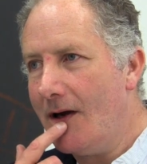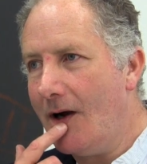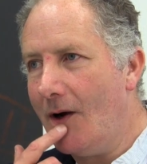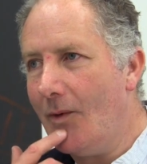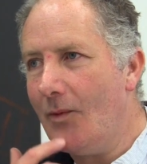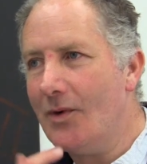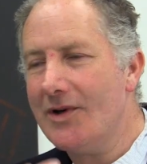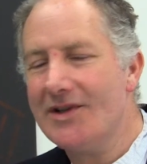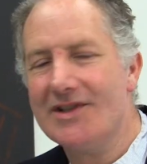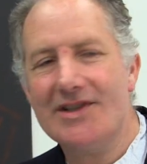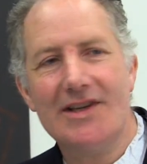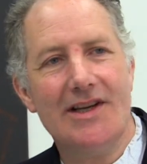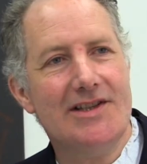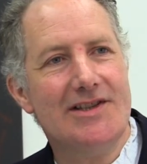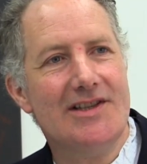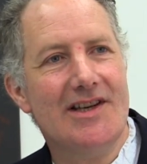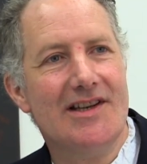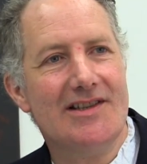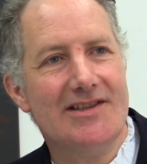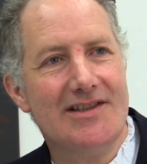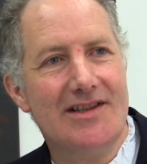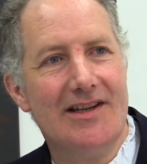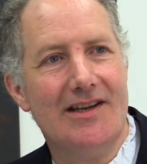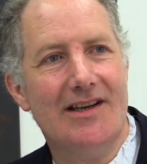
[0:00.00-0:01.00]
want to say
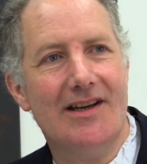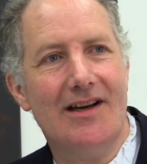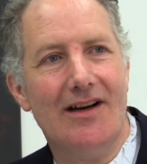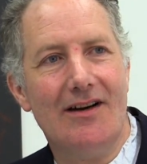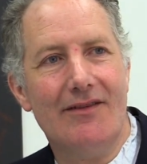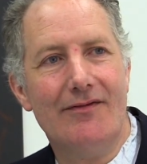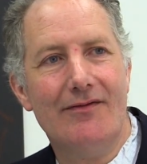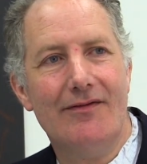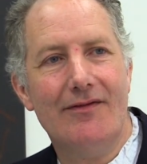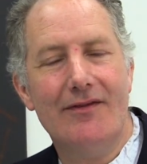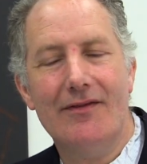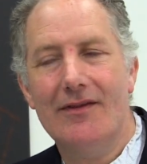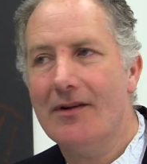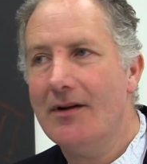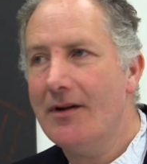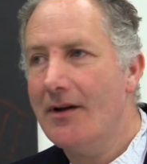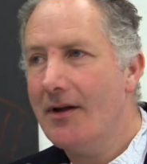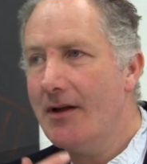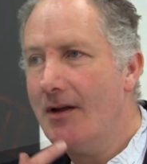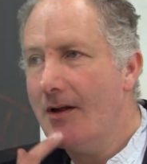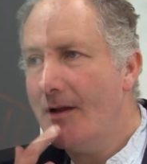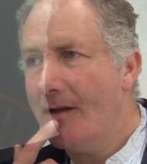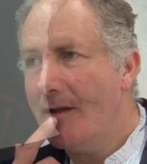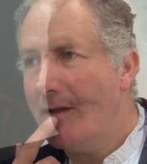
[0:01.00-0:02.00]
just enough.
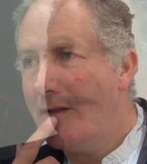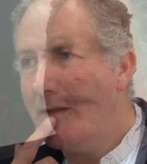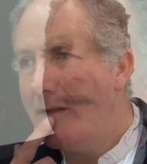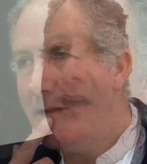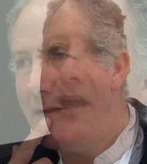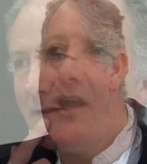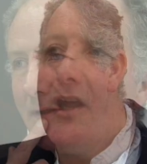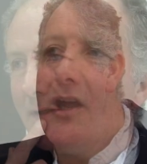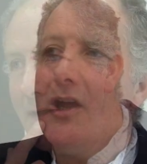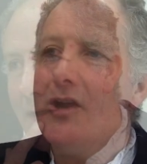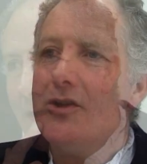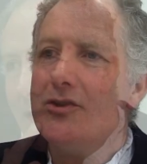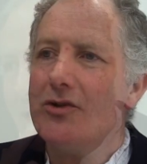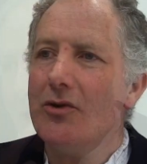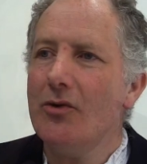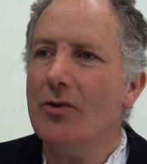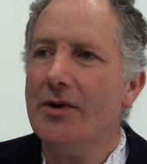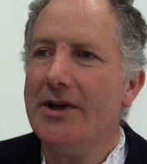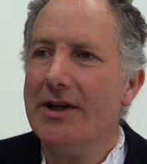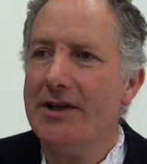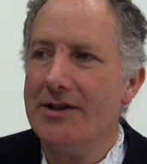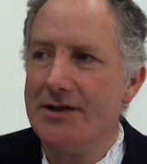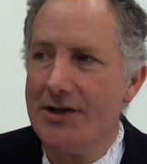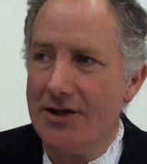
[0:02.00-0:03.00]

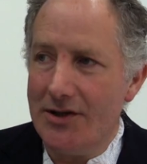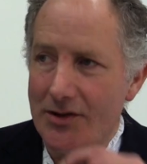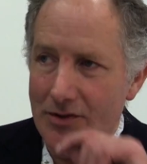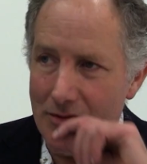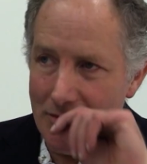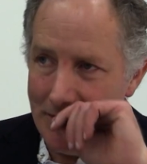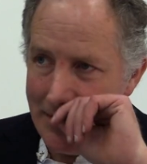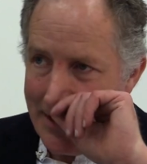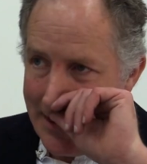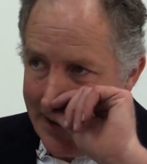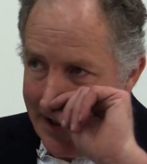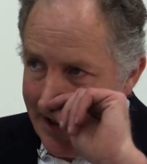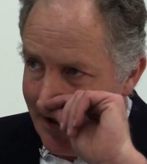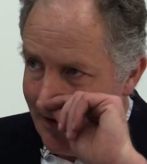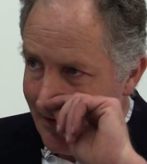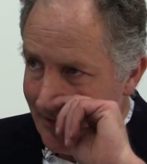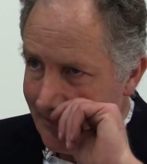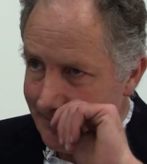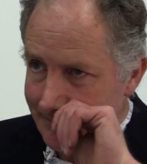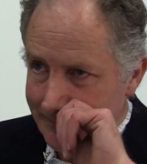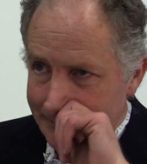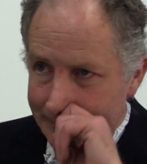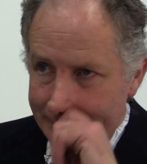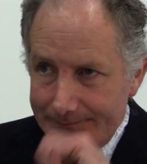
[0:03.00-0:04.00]
Talking to you
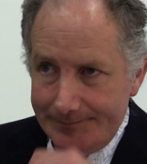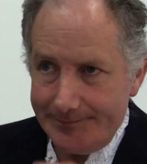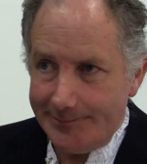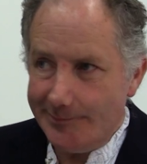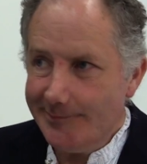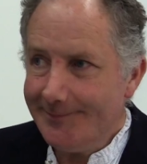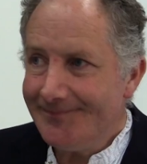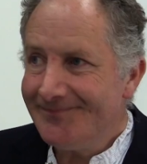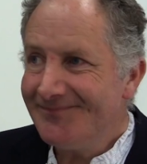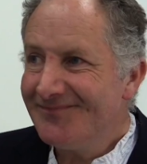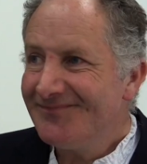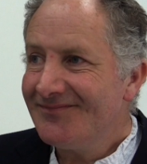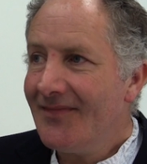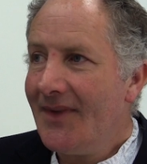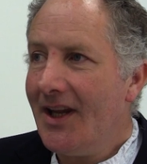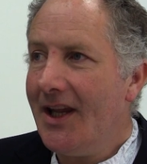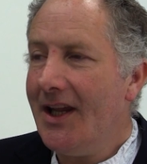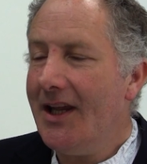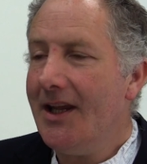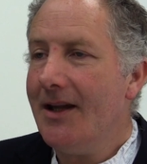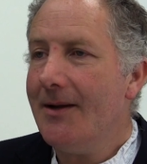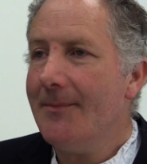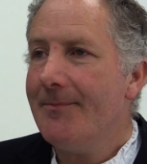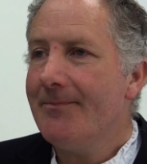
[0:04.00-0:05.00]
now,
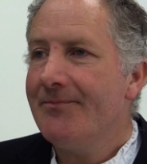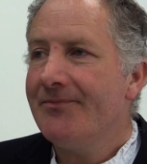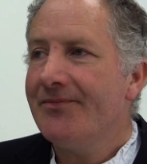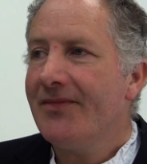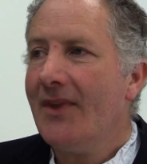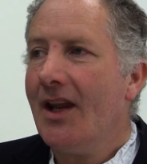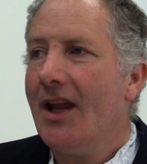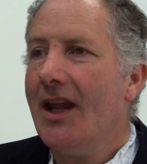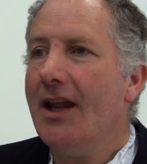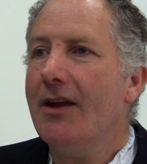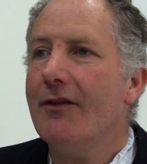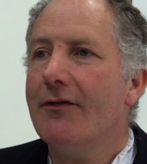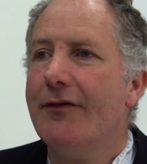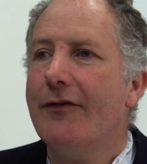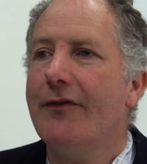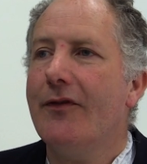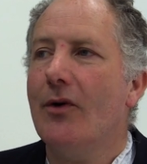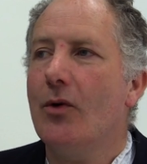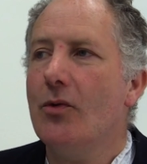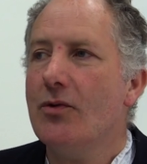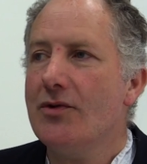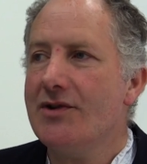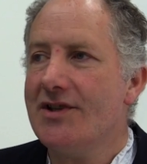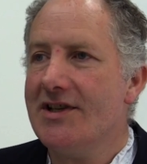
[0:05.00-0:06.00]
it
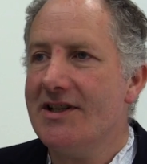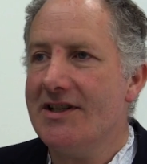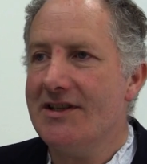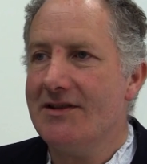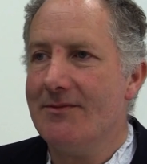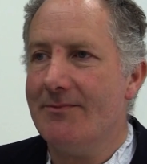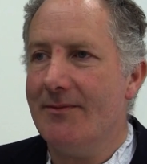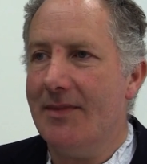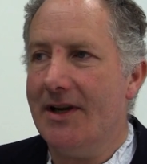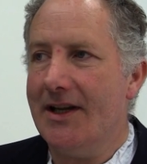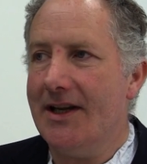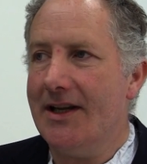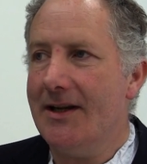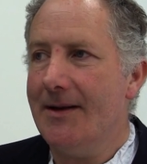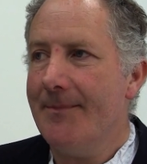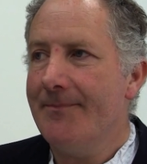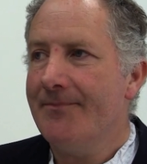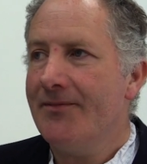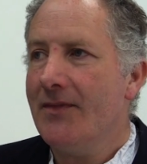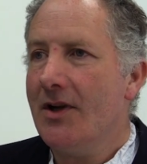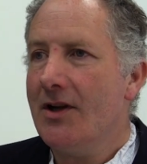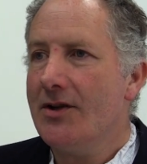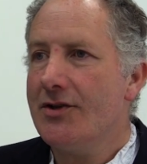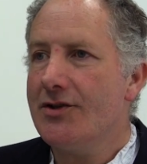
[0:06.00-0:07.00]
forces me
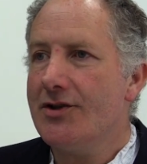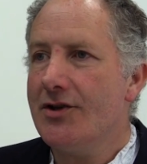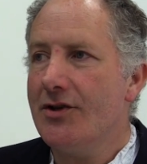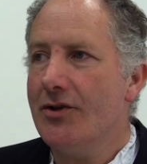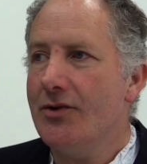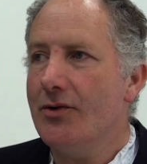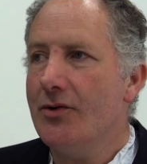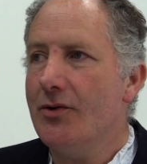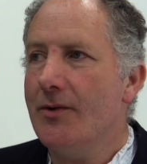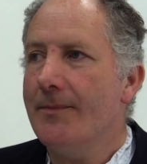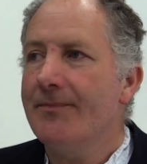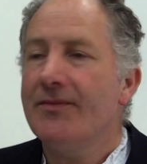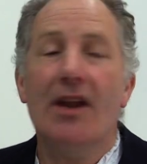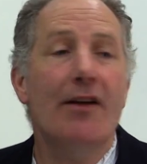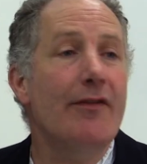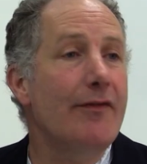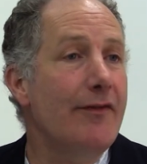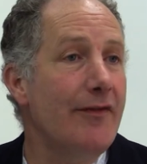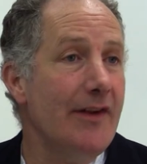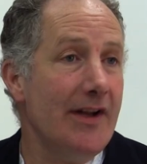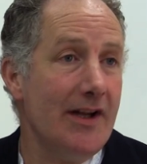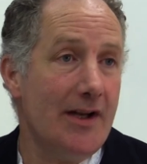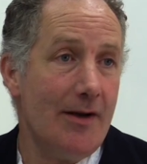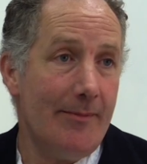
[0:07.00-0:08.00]
to
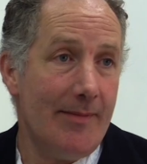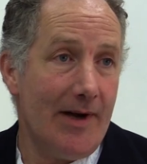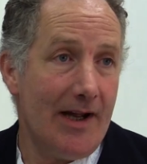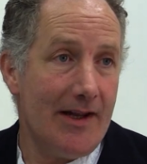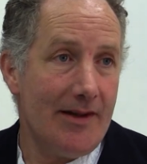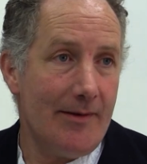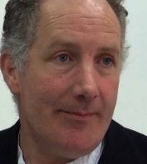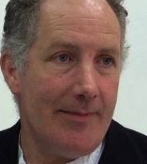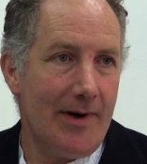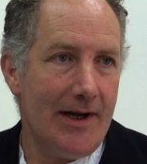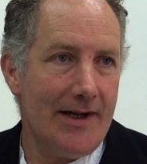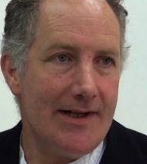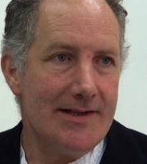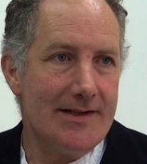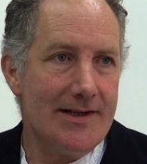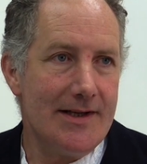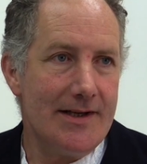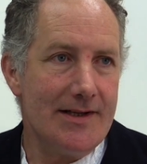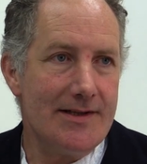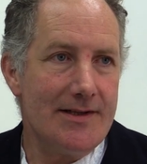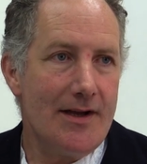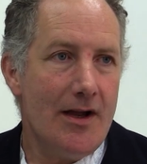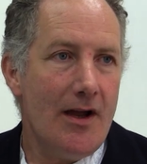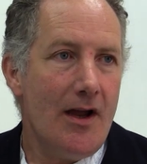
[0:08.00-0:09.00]
think about the
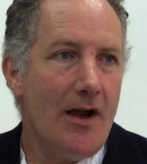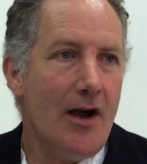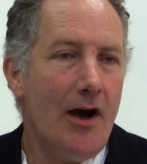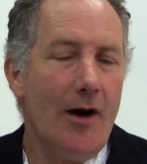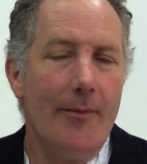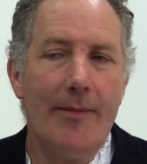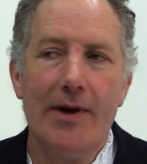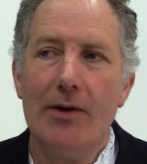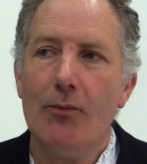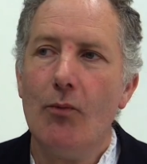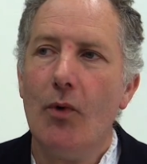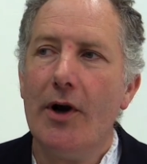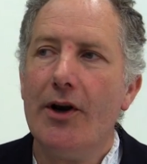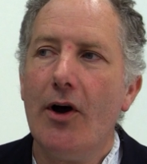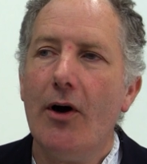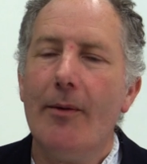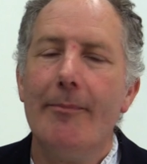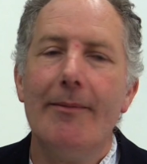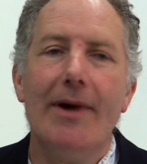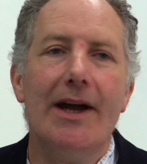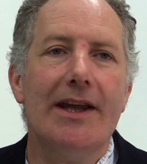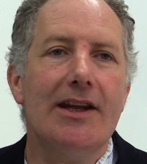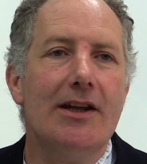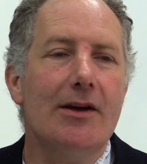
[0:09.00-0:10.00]
paintings. I mean, when I
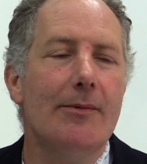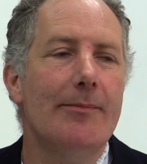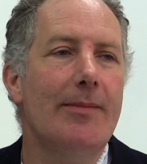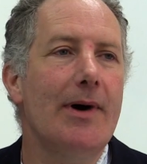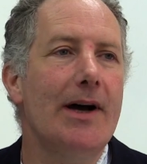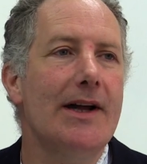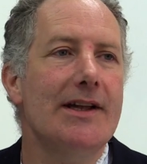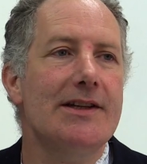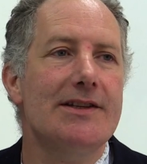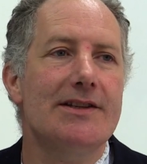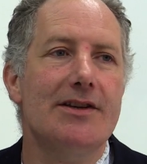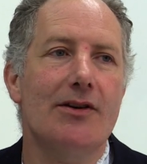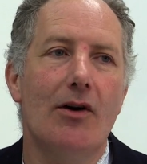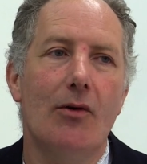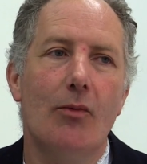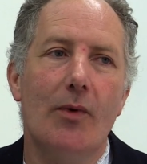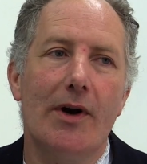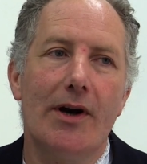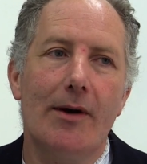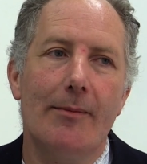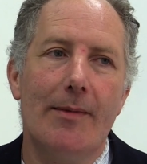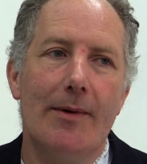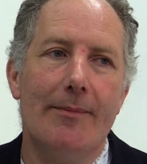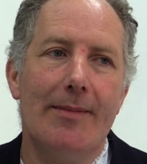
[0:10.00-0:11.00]
make a painting or
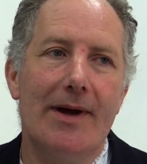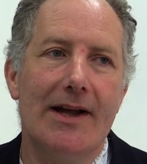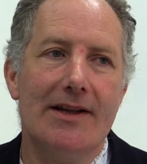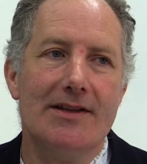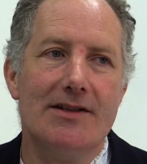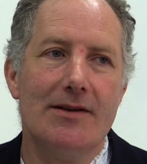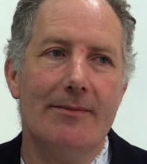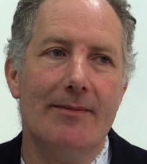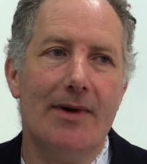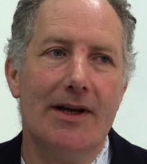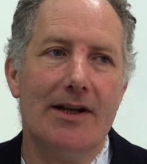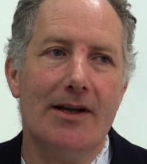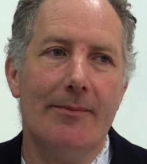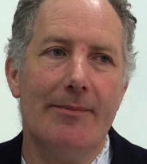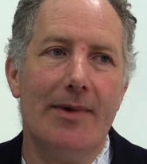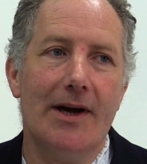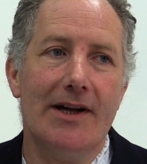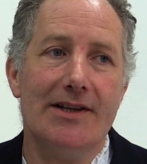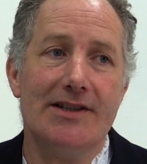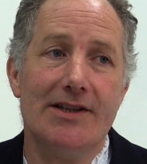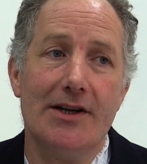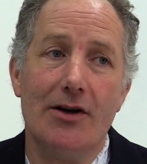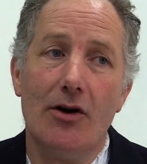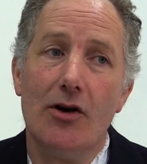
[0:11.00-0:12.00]
when I'm about to make a
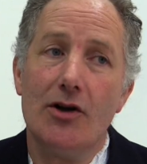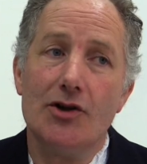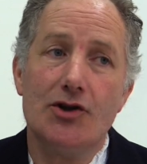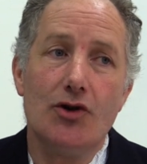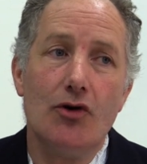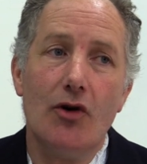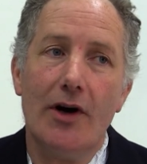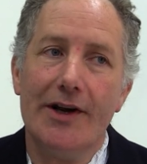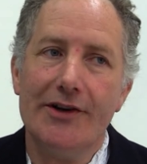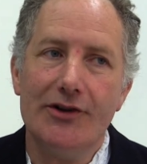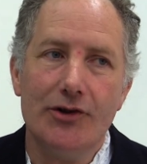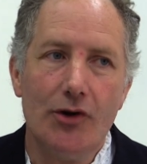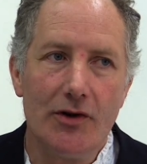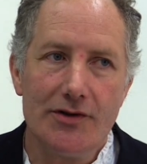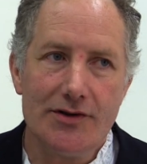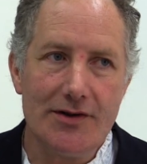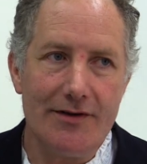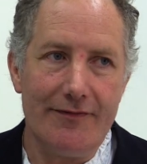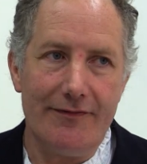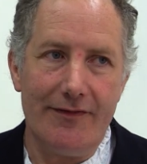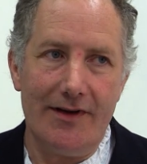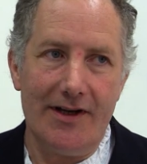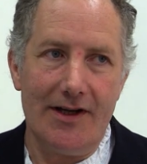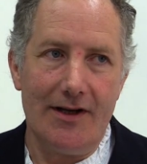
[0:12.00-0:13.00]
painting, I try not
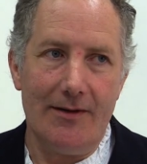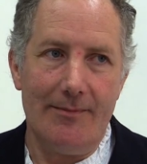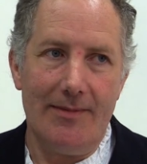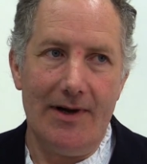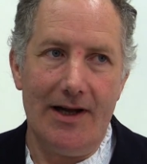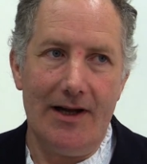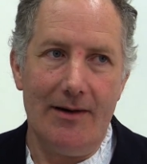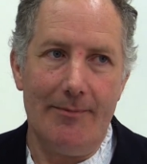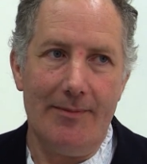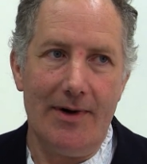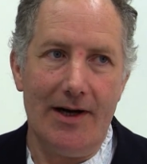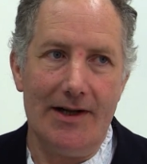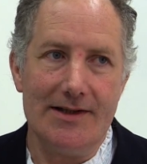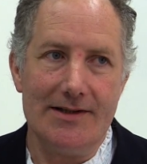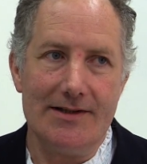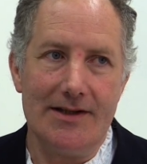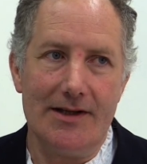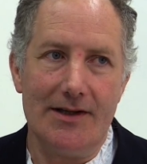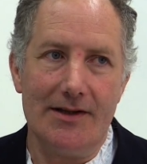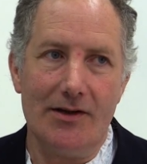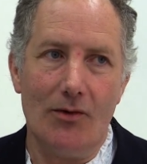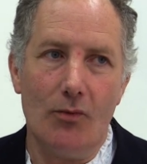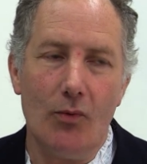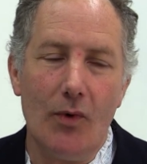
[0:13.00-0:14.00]
to think about a
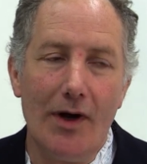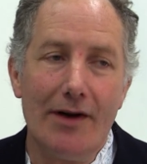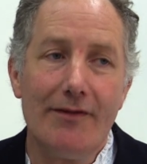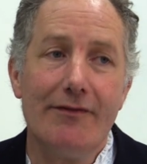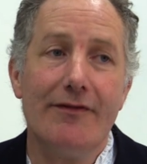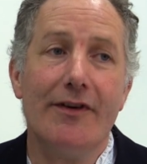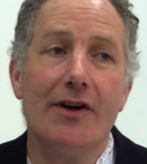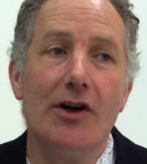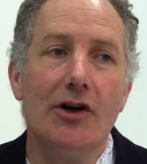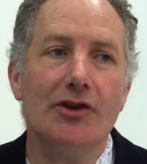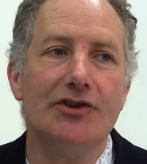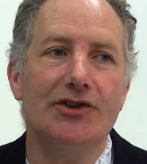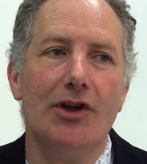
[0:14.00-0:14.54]
painting. The one thing I